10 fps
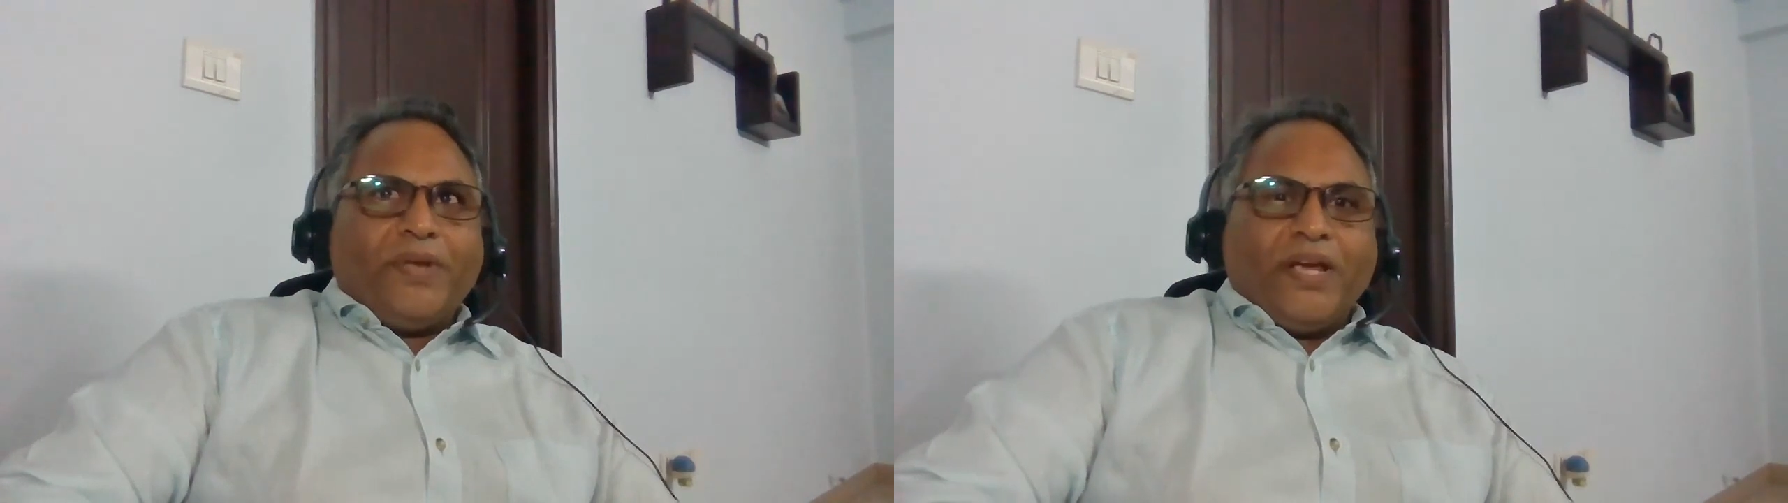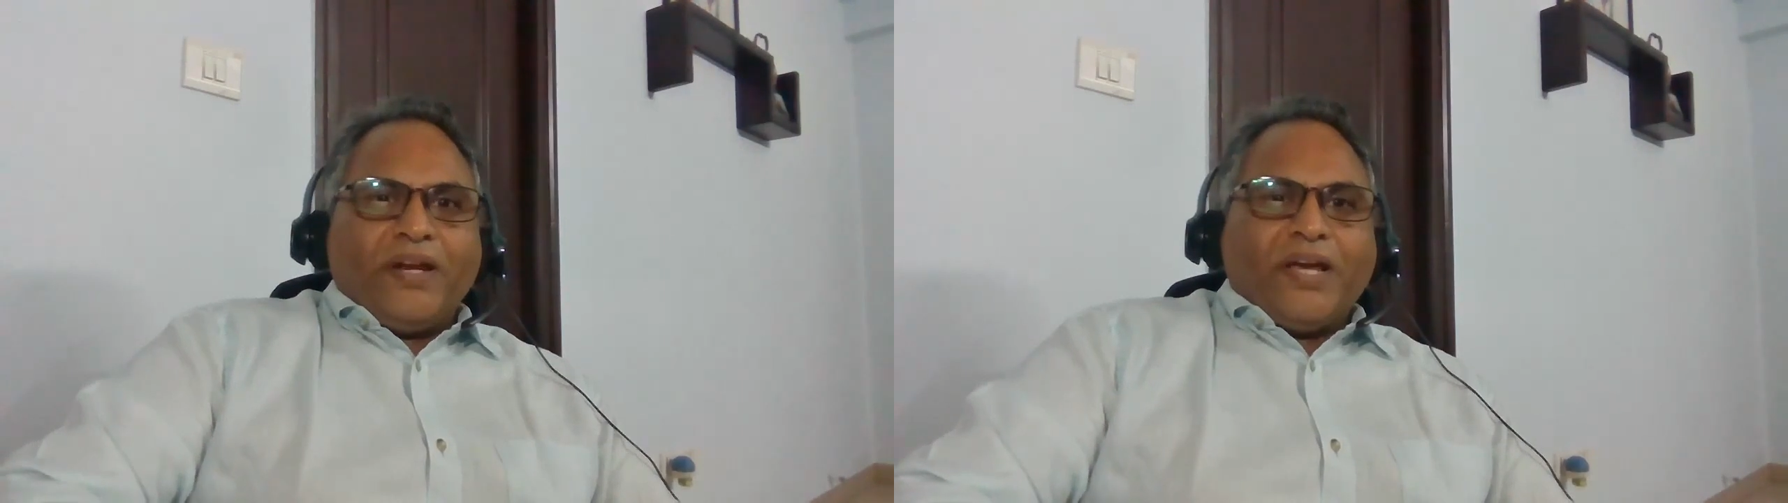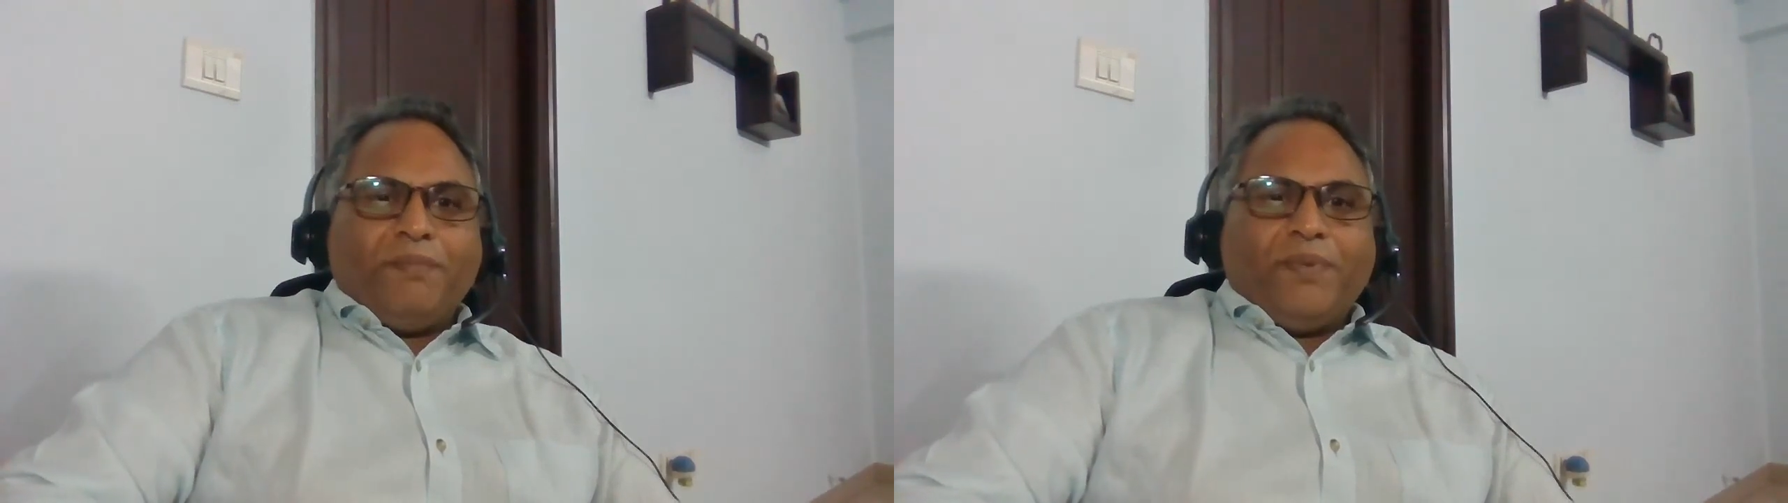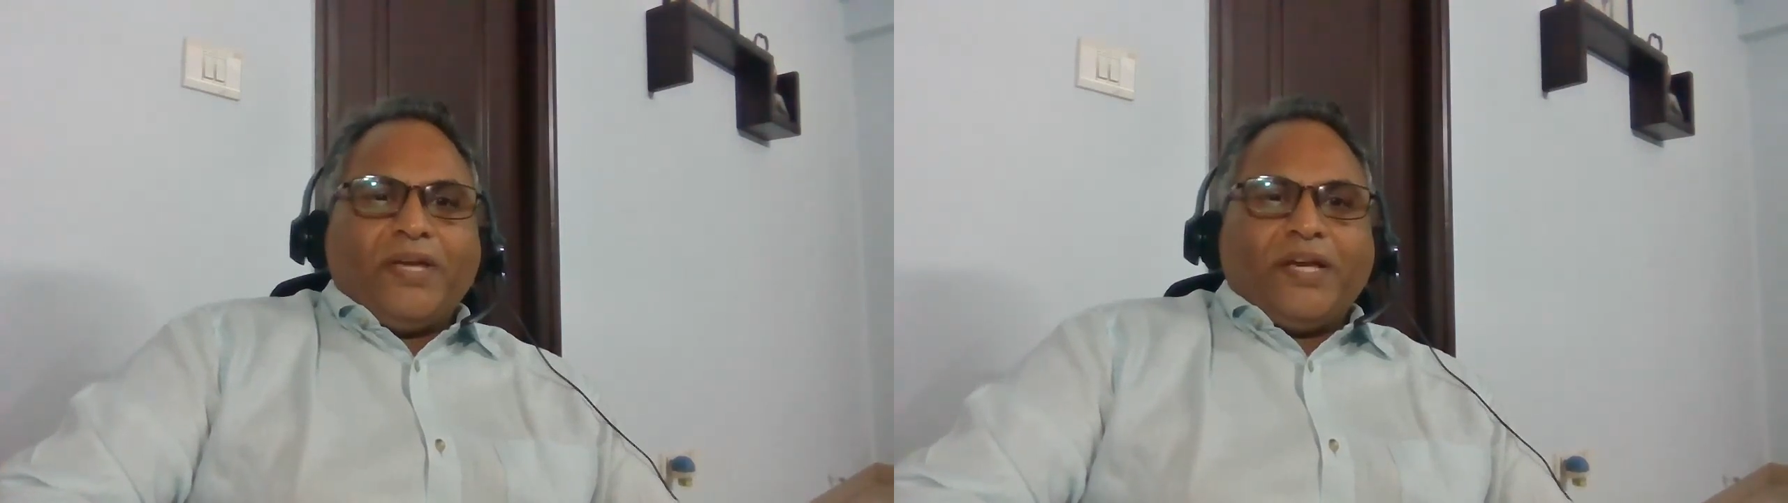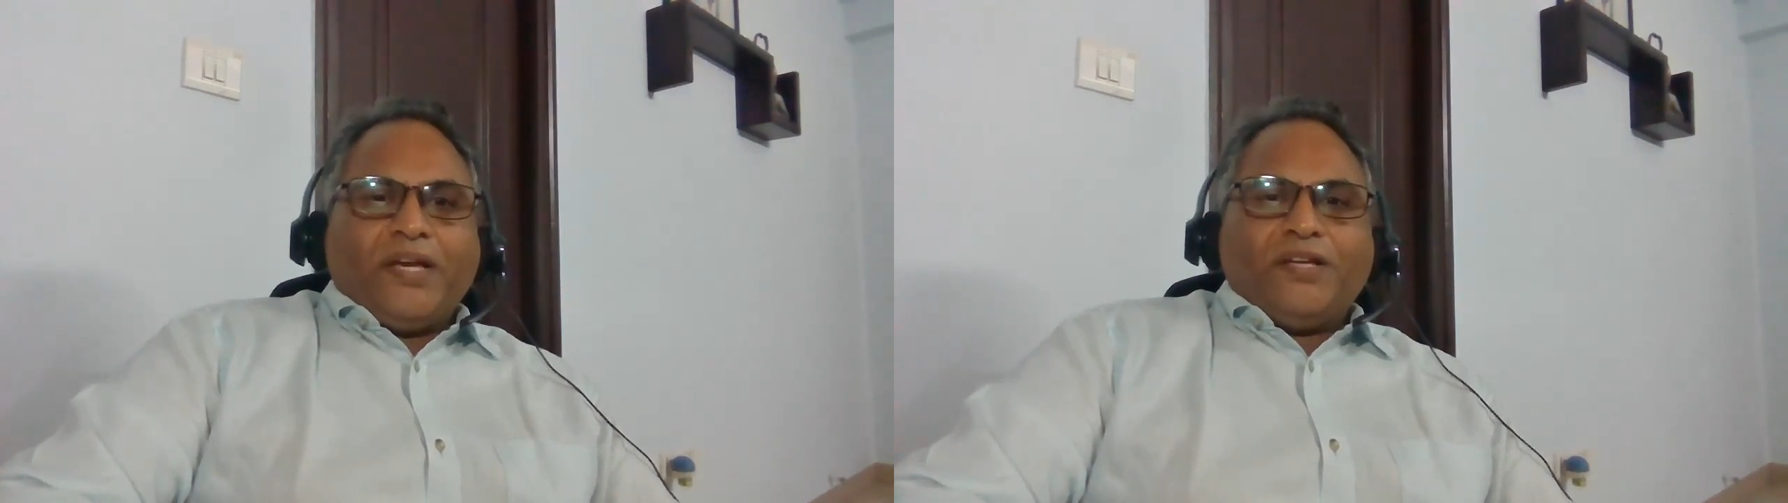RPA and
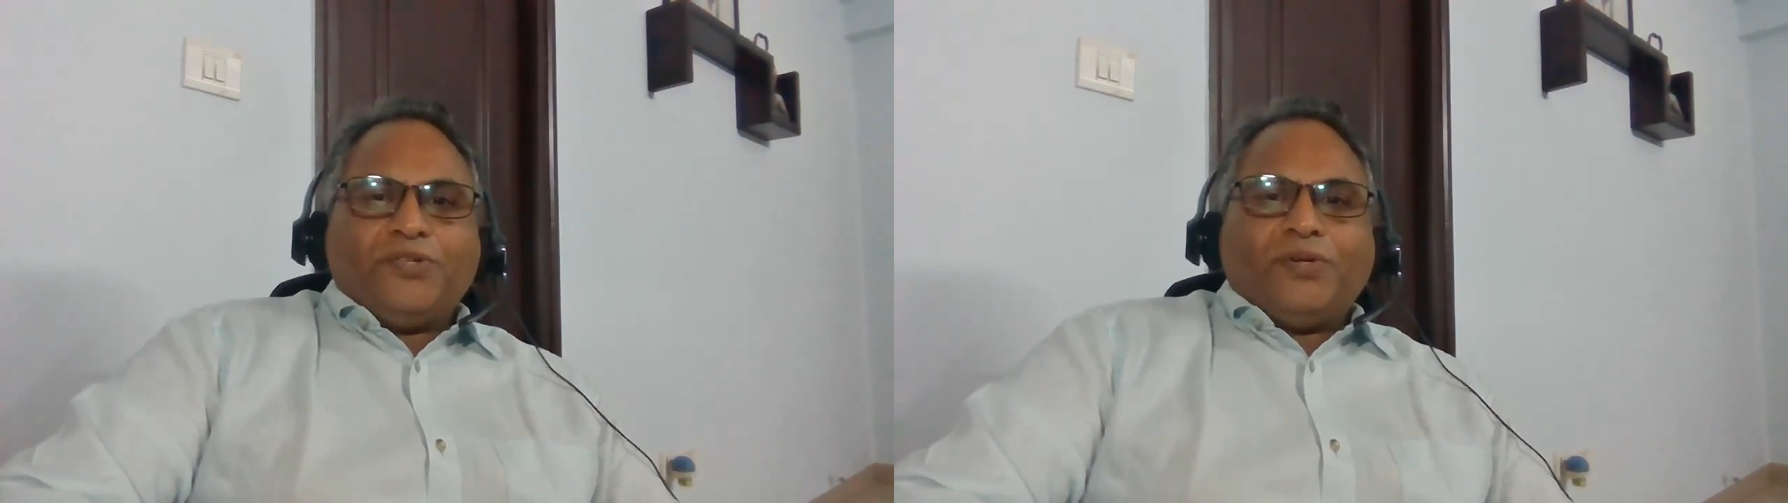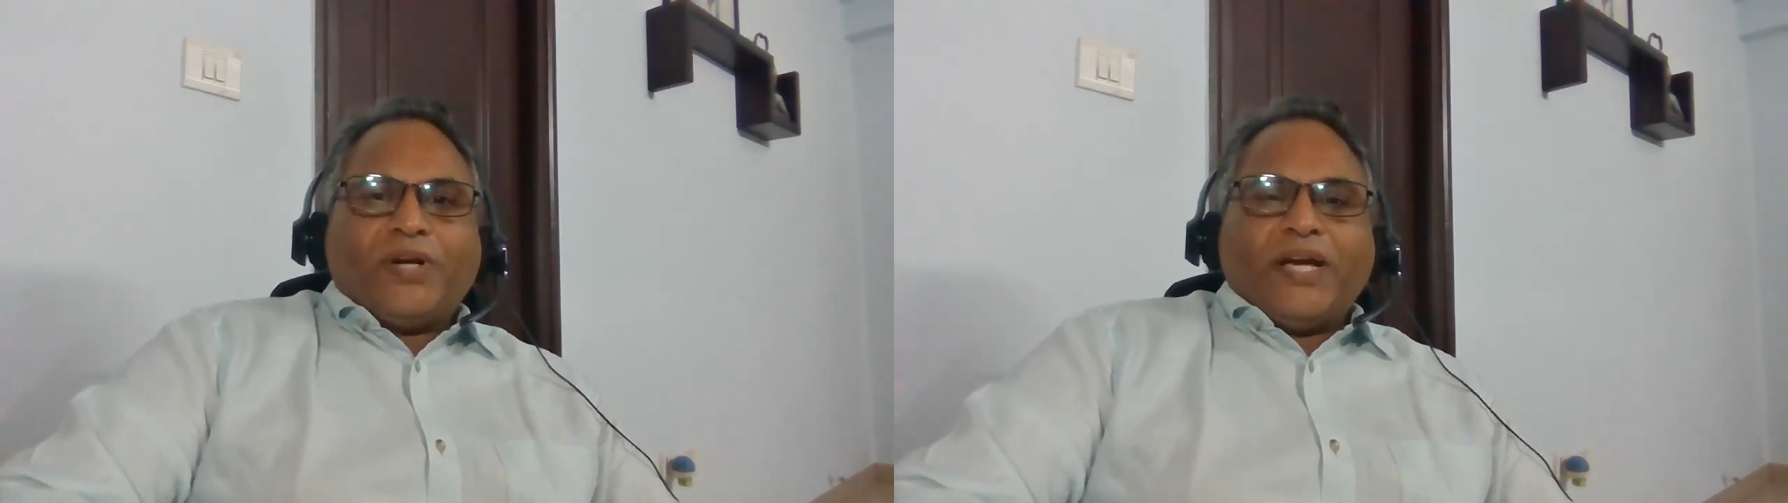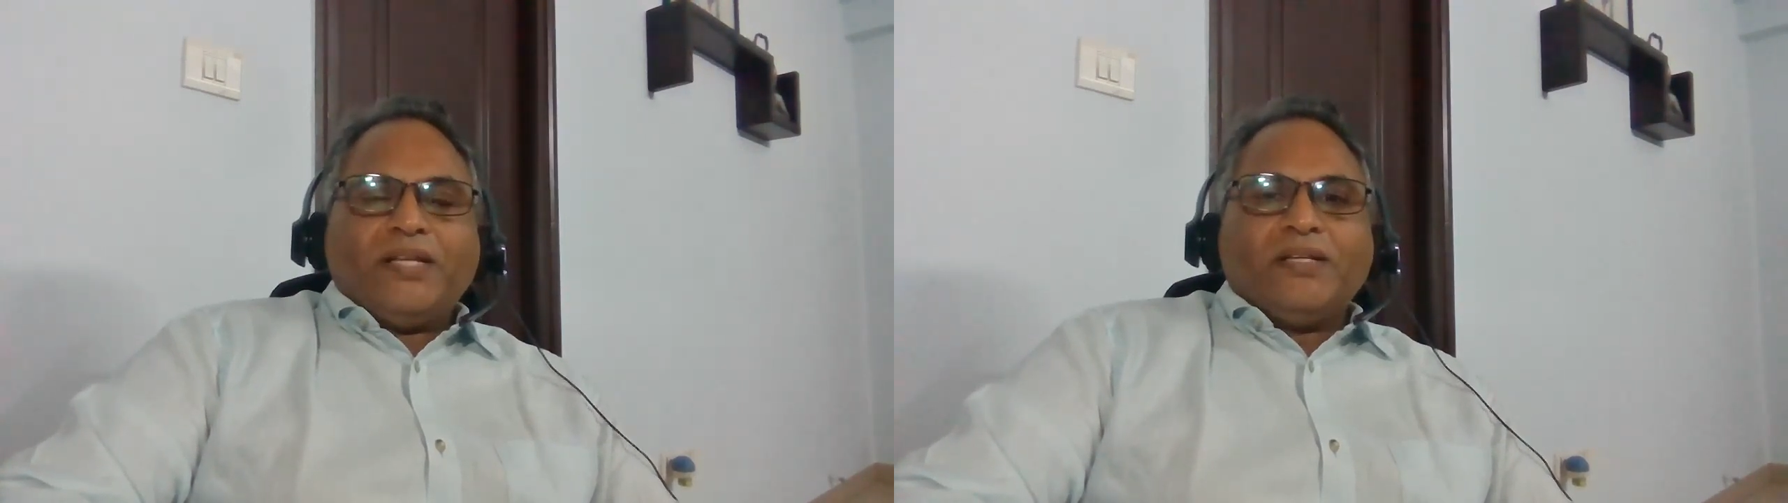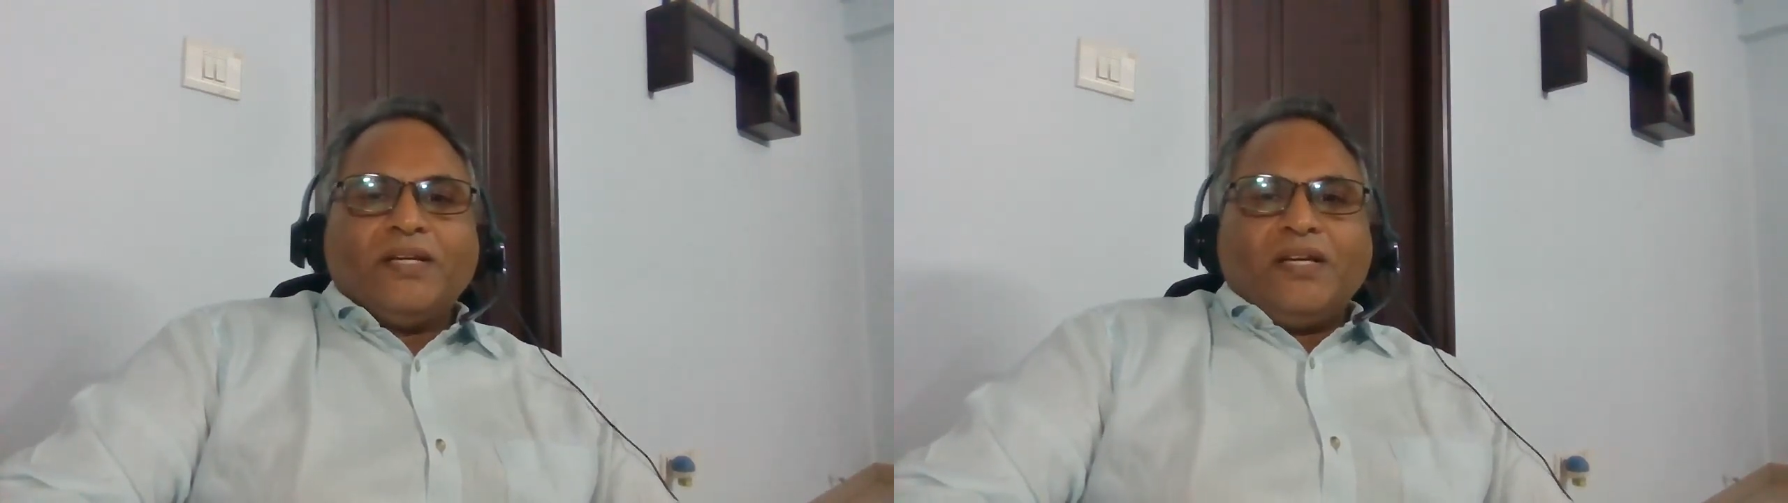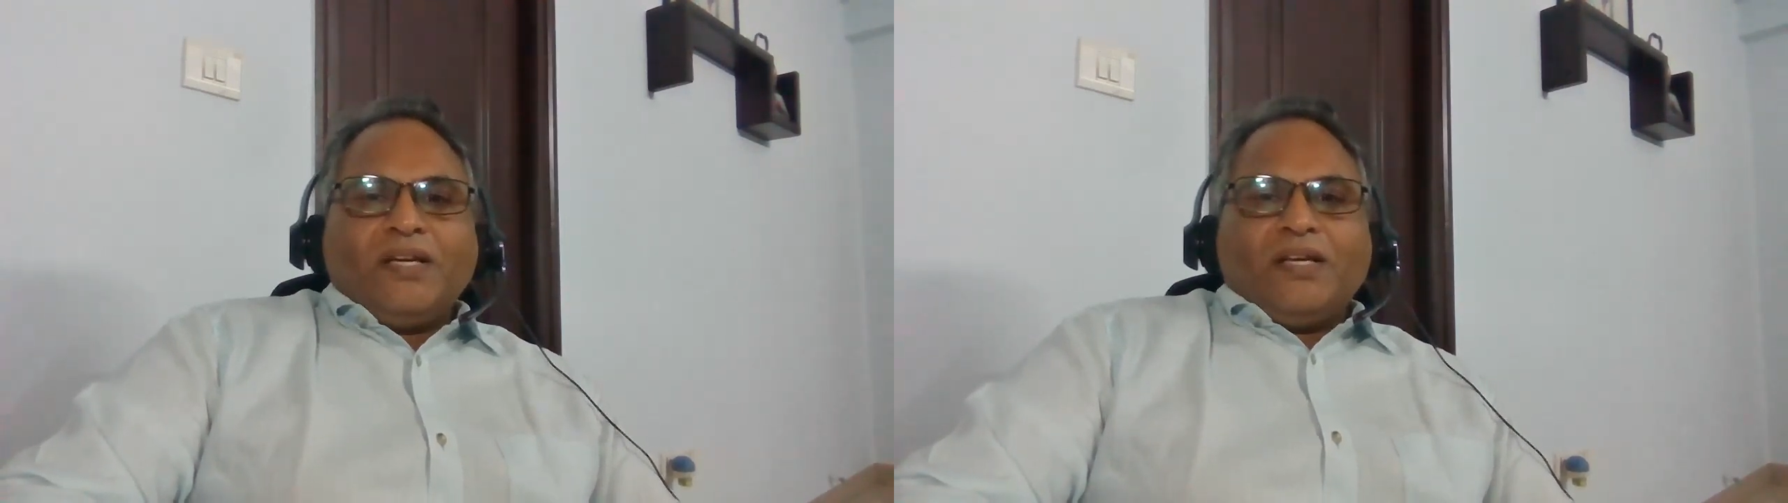IPA, Joe,
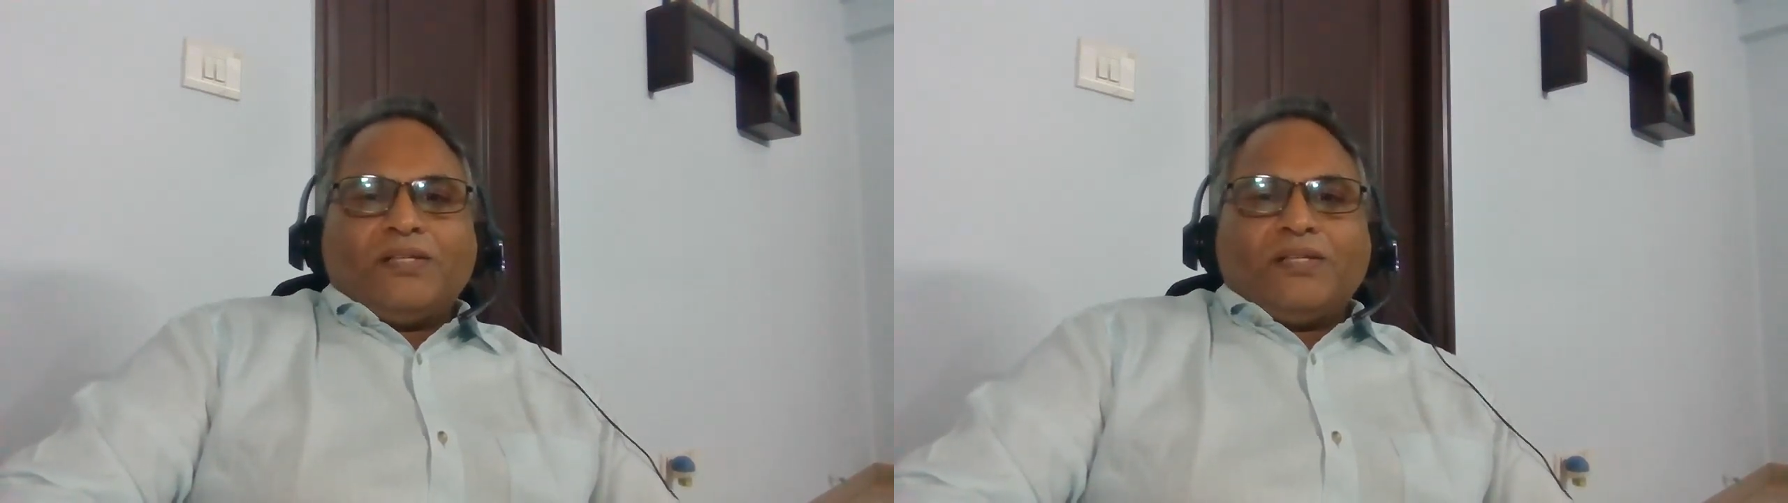right?